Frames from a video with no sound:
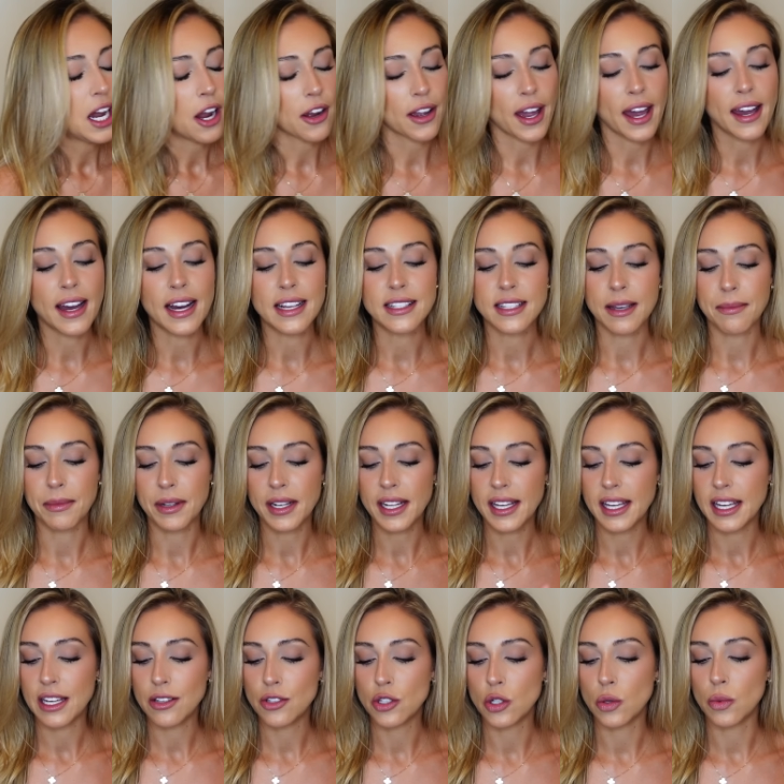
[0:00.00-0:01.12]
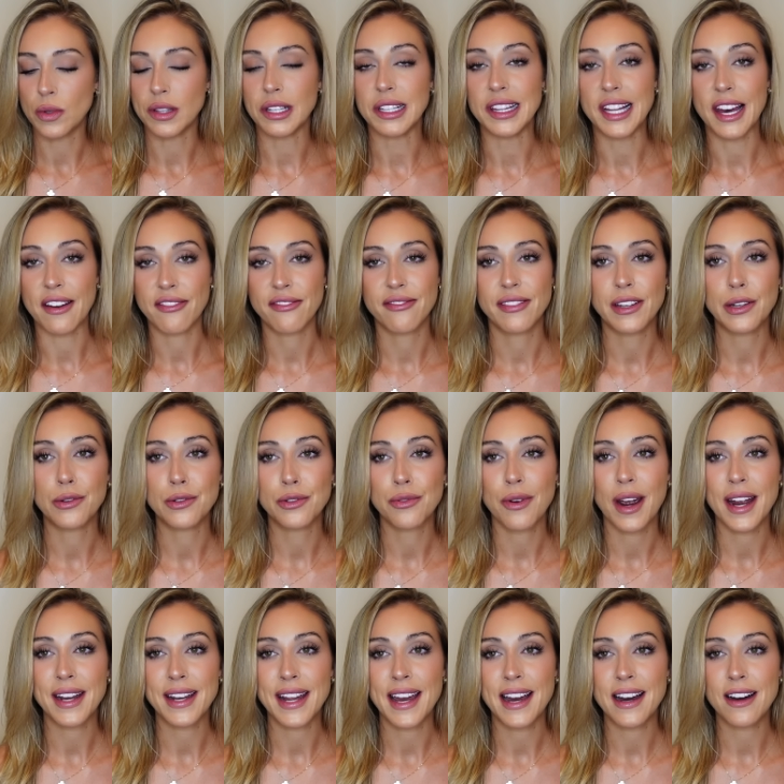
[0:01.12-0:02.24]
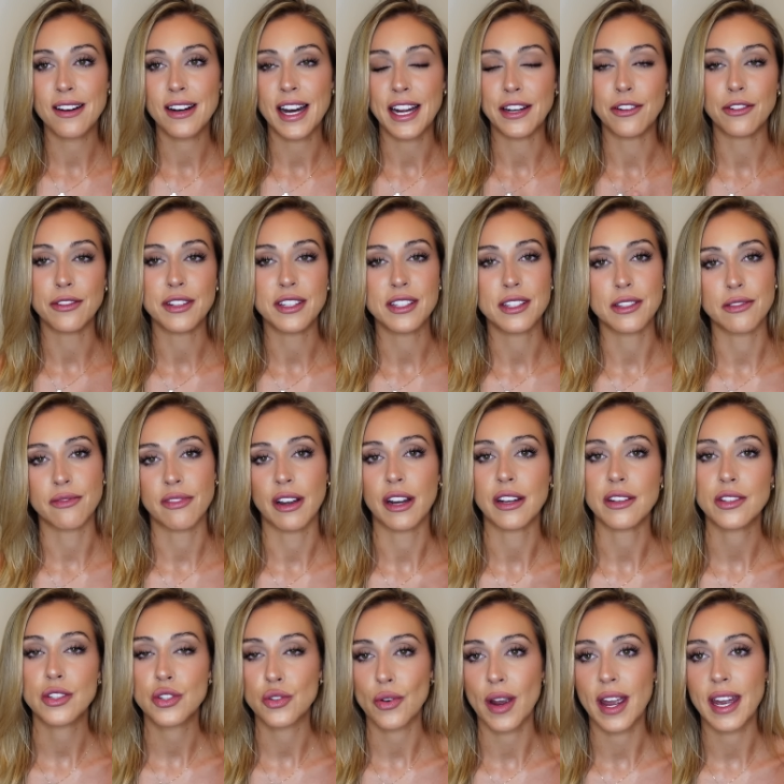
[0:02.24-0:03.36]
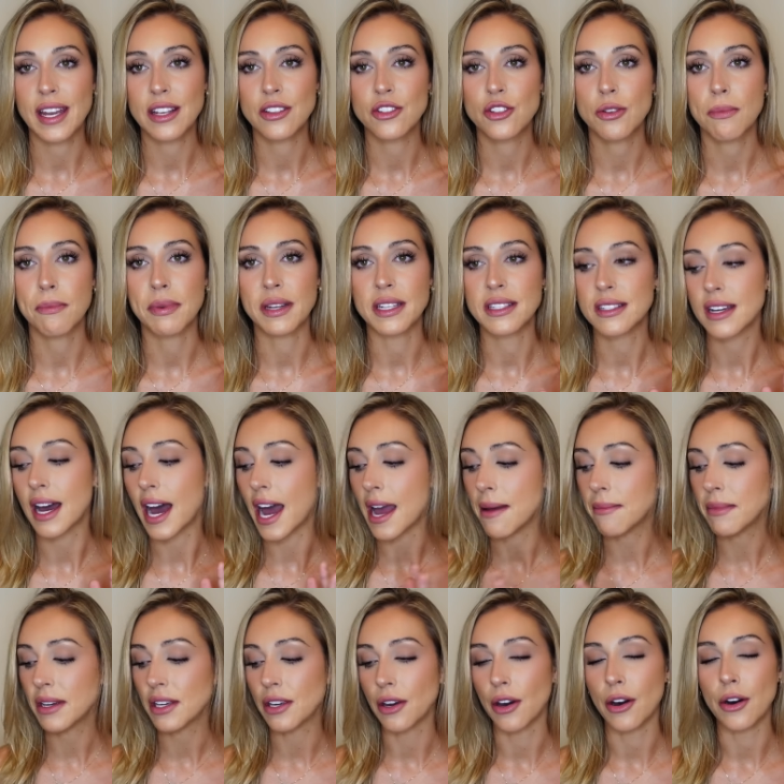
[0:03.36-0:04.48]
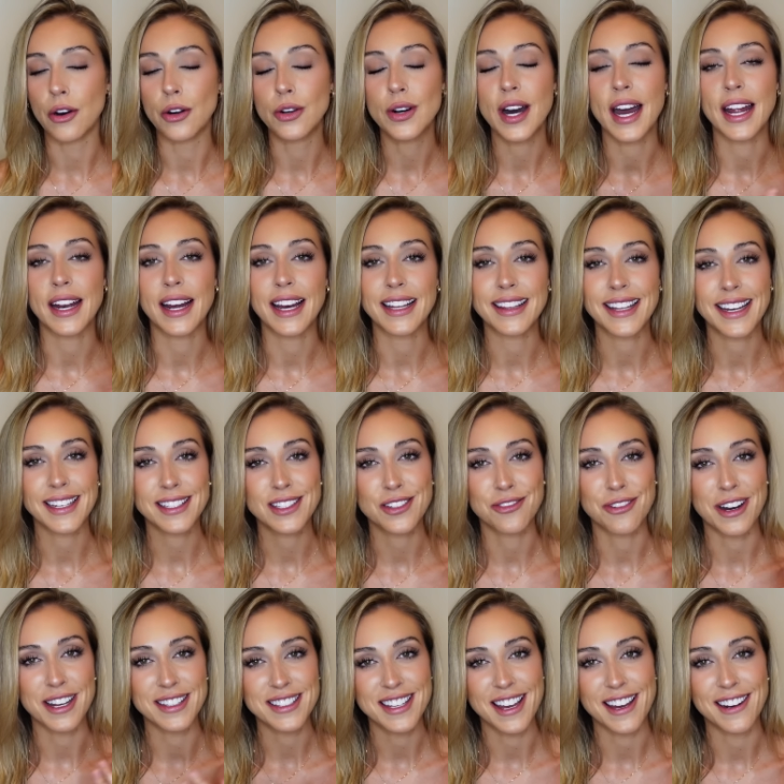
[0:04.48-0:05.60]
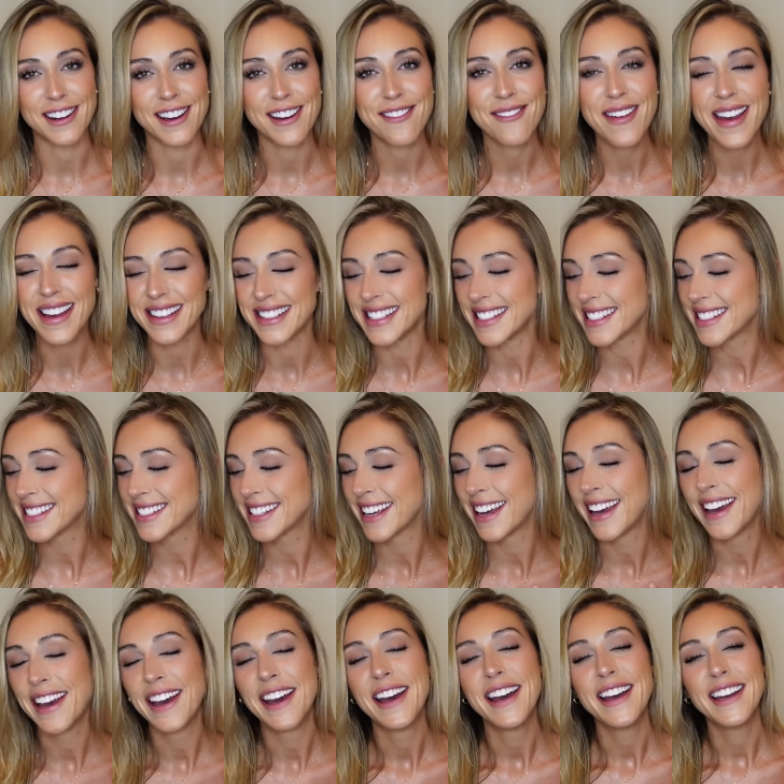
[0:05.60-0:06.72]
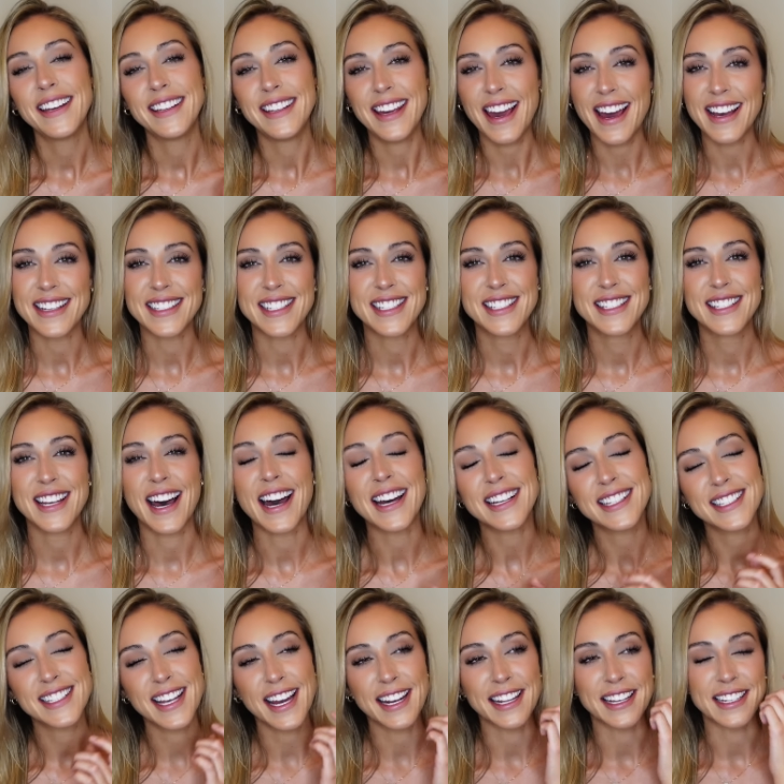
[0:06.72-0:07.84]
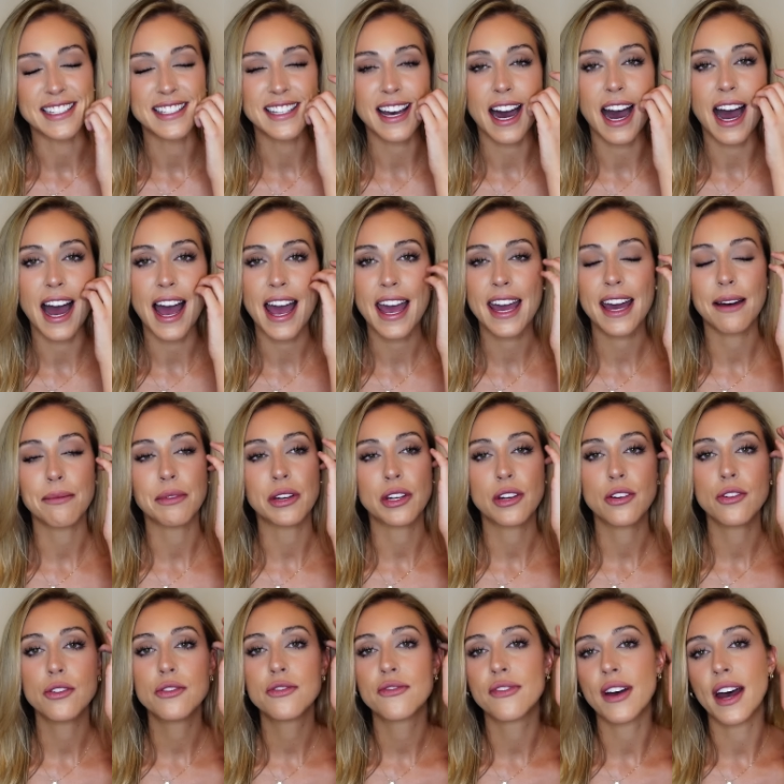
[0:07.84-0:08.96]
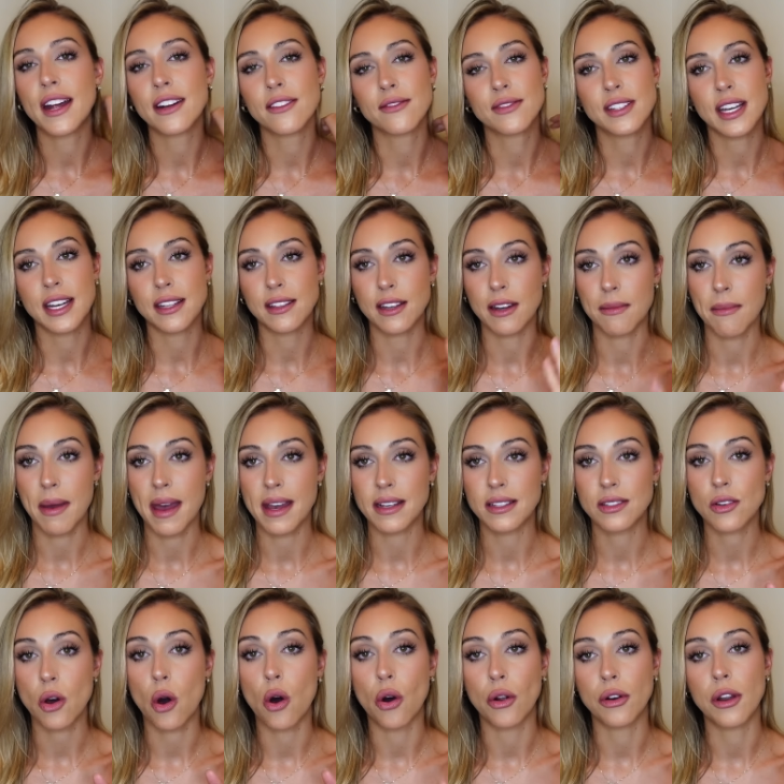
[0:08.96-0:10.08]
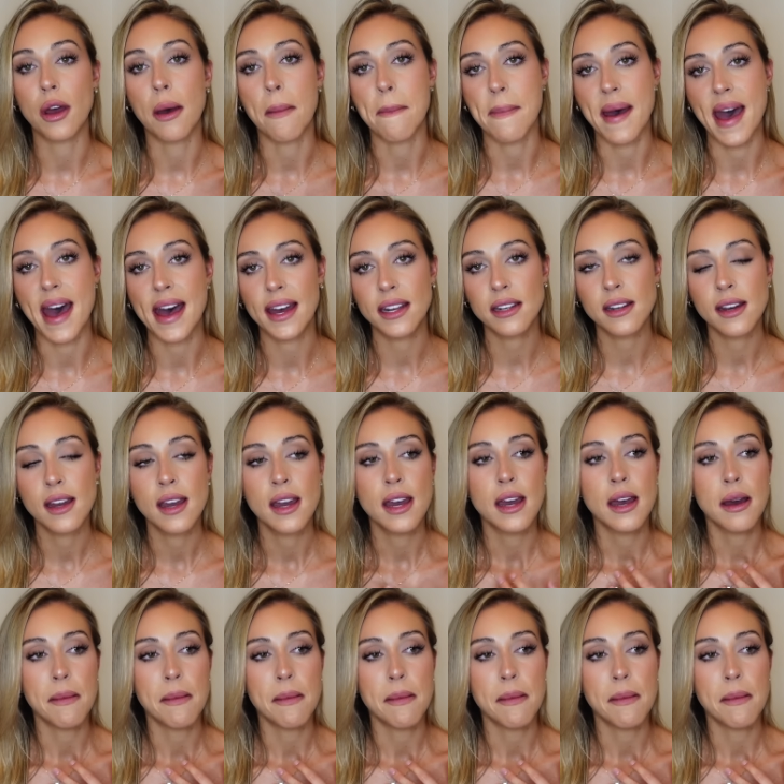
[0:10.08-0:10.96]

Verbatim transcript: Okay guys, I'm gonna hit you with left field right now. I know this is very strange, but I'm a girl and I like to wear Terre d'Hermes. Yes, I said it. I am a huge fan of Terre d'Hermes on a man,